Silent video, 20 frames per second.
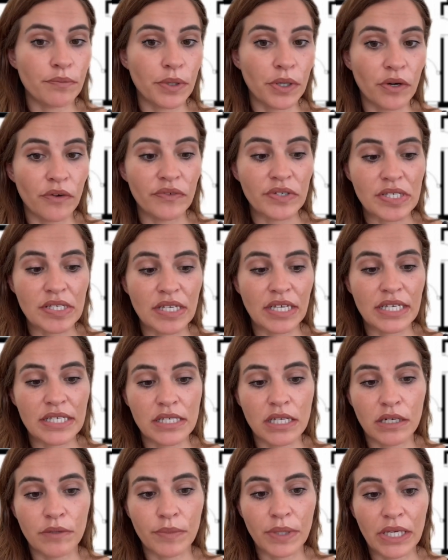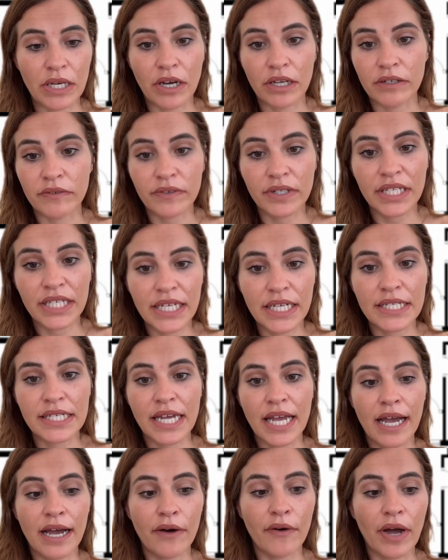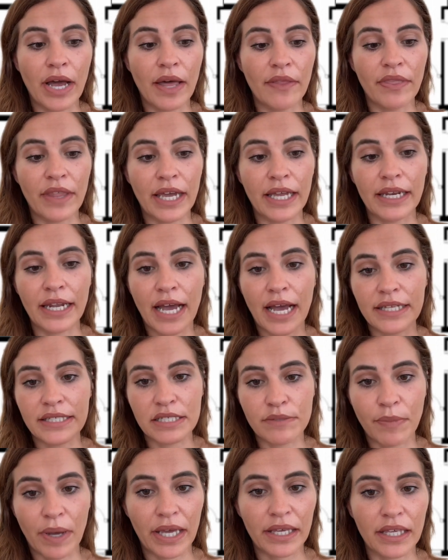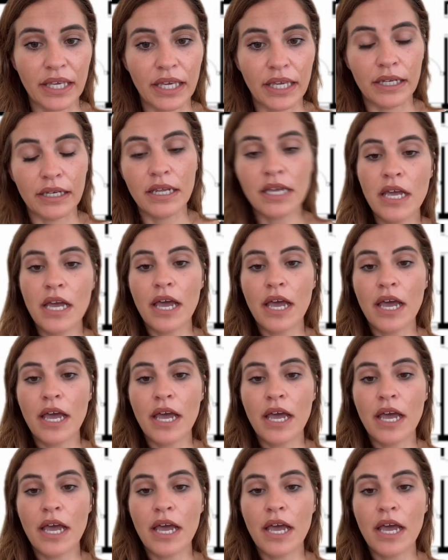but obviously it's going to be kind of cleared out and then added back in